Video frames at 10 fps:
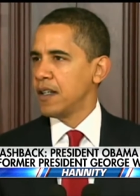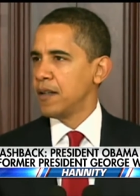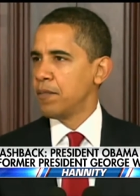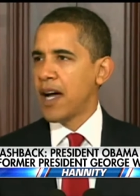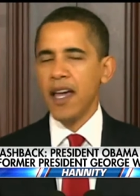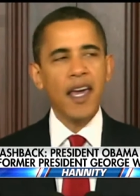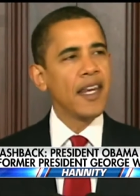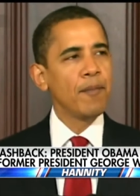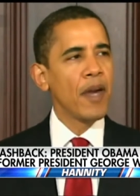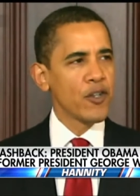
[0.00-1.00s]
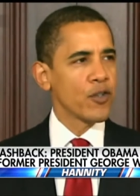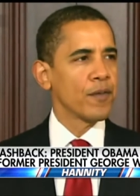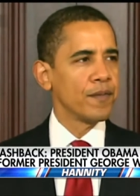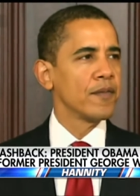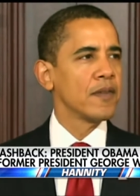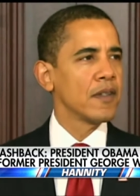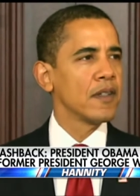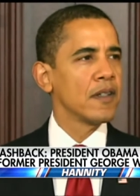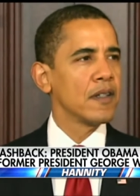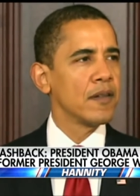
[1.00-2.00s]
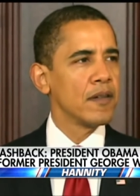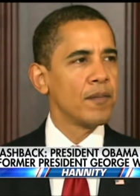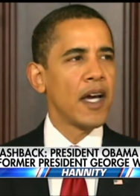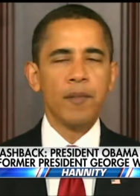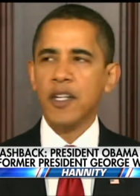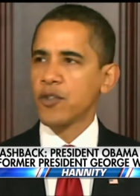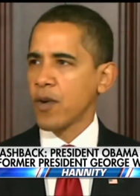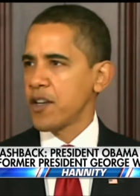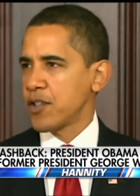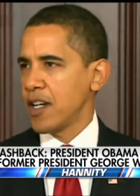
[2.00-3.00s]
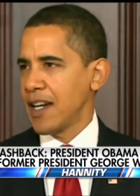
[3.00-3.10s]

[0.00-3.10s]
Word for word: Uh, by any measure, my administration